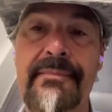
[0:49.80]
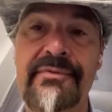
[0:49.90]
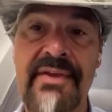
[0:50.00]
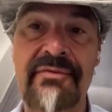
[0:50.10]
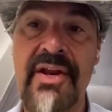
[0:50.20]

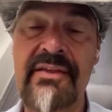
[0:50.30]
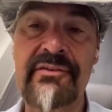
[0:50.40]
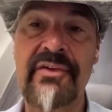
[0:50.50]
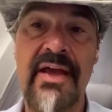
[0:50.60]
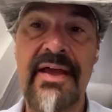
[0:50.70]

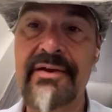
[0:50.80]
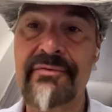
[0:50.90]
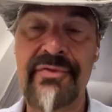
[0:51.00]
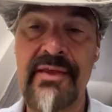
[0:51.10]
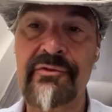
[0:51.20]
dividends ahead of
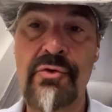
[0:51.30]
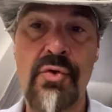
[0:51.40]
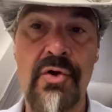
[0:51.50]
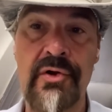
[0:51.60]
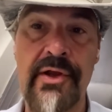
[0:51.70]
these
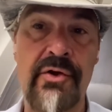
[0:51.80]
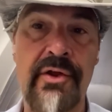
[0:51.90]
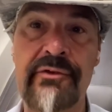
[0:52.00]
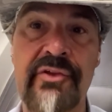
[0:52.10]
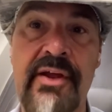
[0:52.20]
quarterly
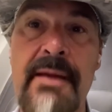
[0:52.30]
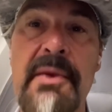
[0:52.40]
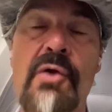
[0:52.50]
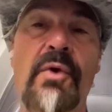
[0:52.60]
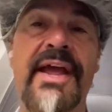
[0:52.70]
earnings that come
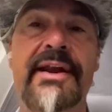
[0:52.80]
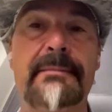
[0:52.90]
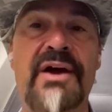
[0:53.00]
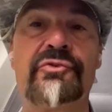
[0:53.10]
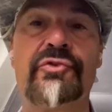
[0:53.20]
our way in
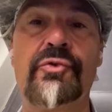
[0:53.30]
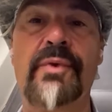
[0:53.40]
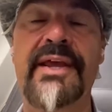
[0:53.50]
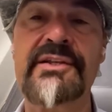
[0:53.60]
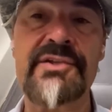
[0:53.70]
about 2
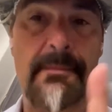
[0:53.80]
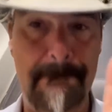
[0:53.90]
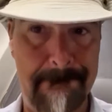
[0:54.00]
weeks.